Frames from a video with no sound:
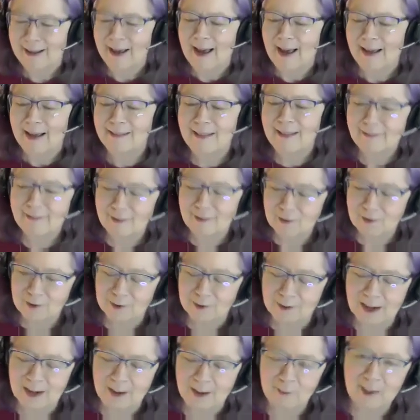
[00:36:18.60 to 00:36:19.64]
That's
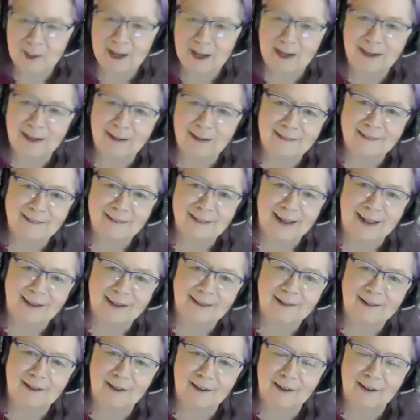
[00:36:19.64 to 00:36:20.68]
true. Now we're getting into
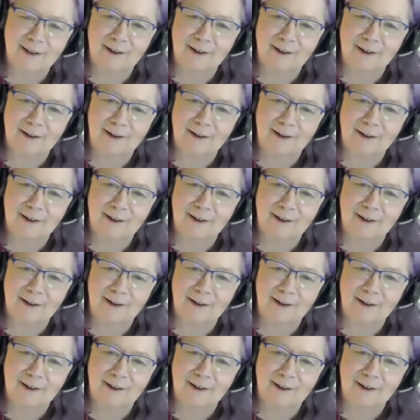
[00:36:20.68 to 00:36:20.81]
that territory.